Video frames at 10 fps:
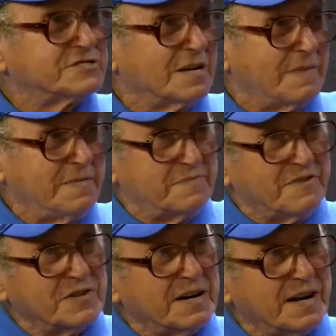to be
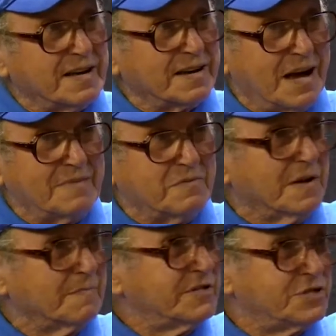voted on the
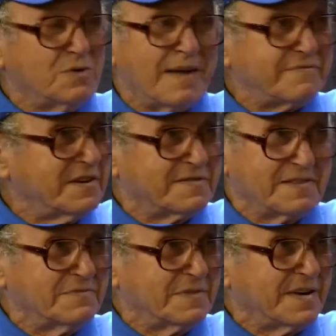Commonwealth. But you have to
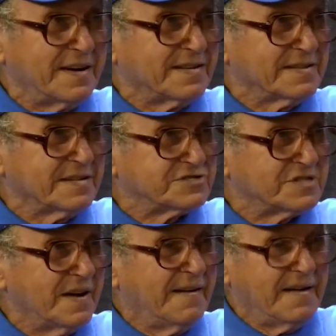agree with me on this.
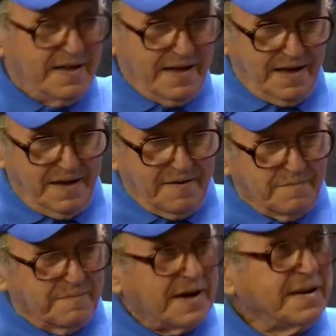
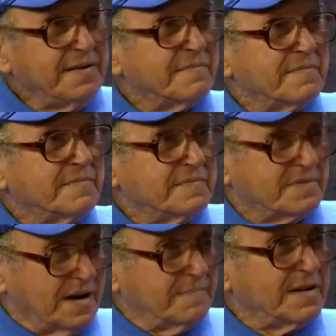Money
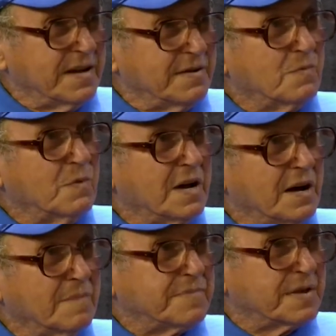coming in would
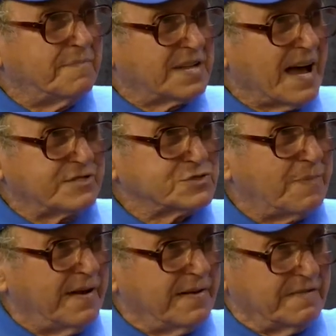help the
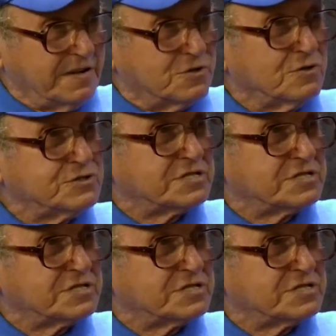taxpayer reduce the